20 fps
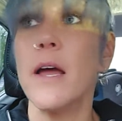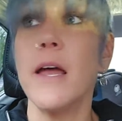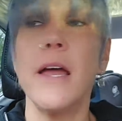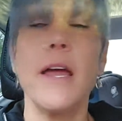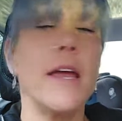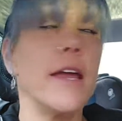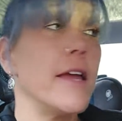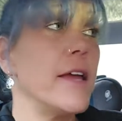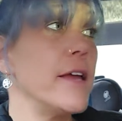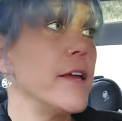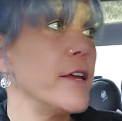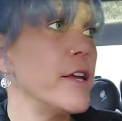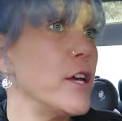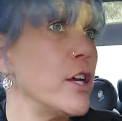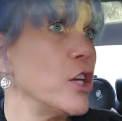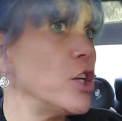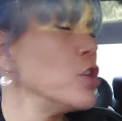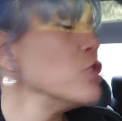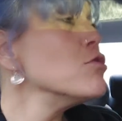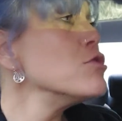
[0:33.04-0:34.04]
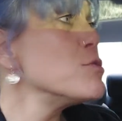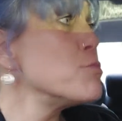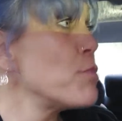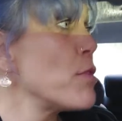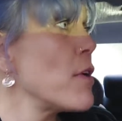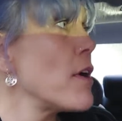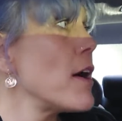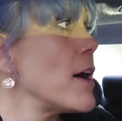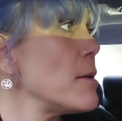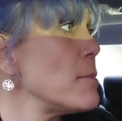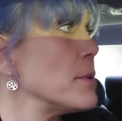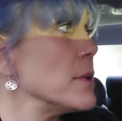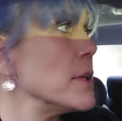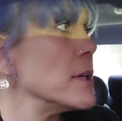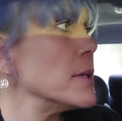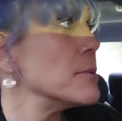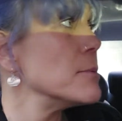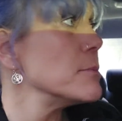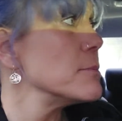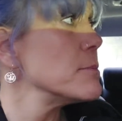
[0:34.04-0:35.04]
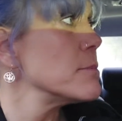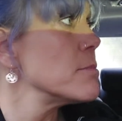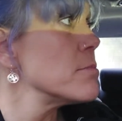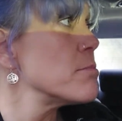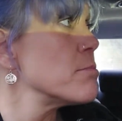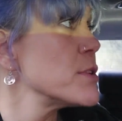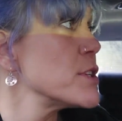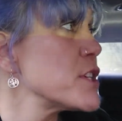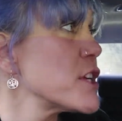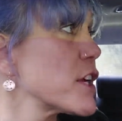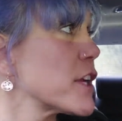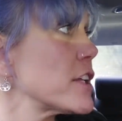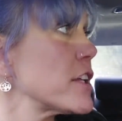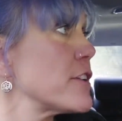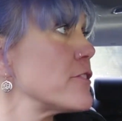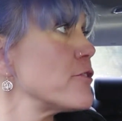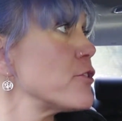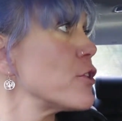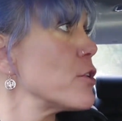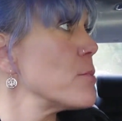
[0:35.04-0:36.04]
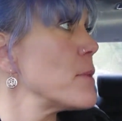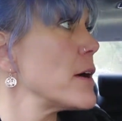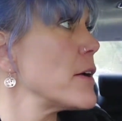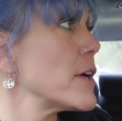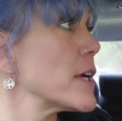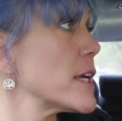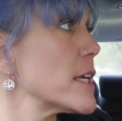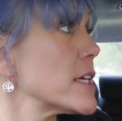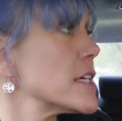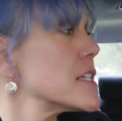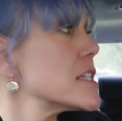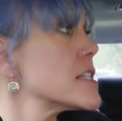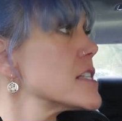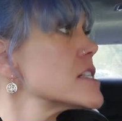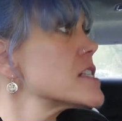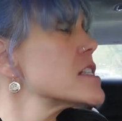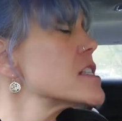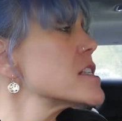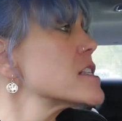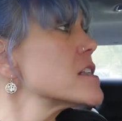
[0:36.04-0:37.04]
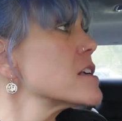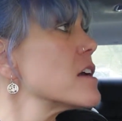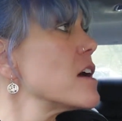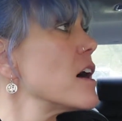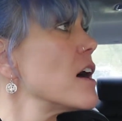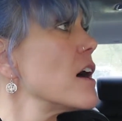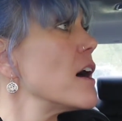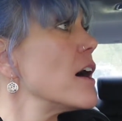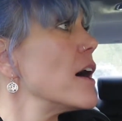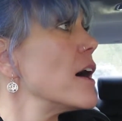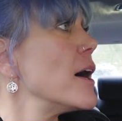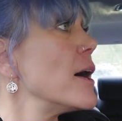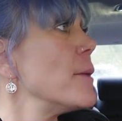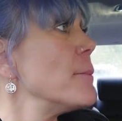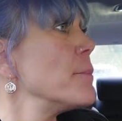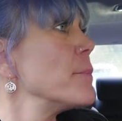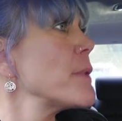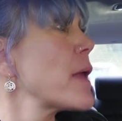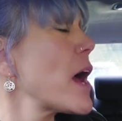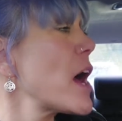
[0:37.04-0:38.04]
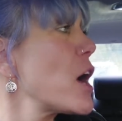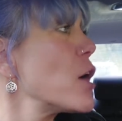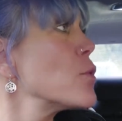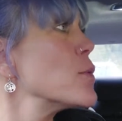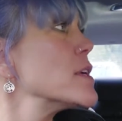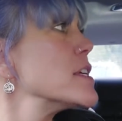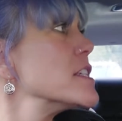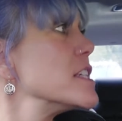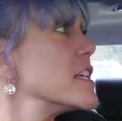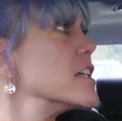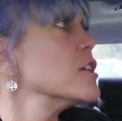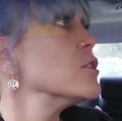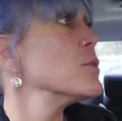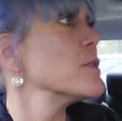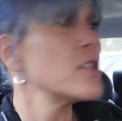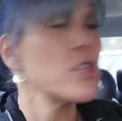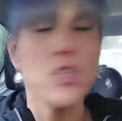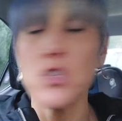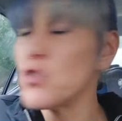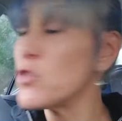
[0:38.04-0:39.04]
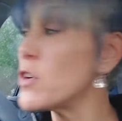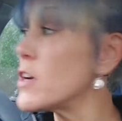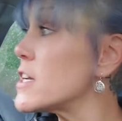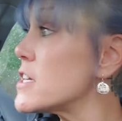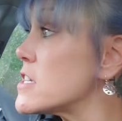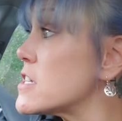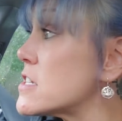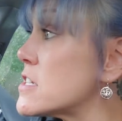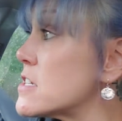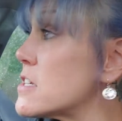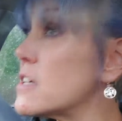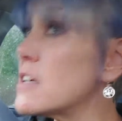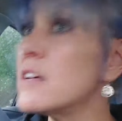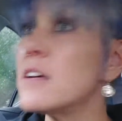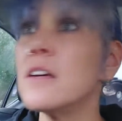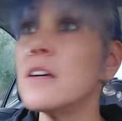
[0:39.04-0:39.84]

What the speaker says: a huge problem, particularly for Americans, how we deal with stress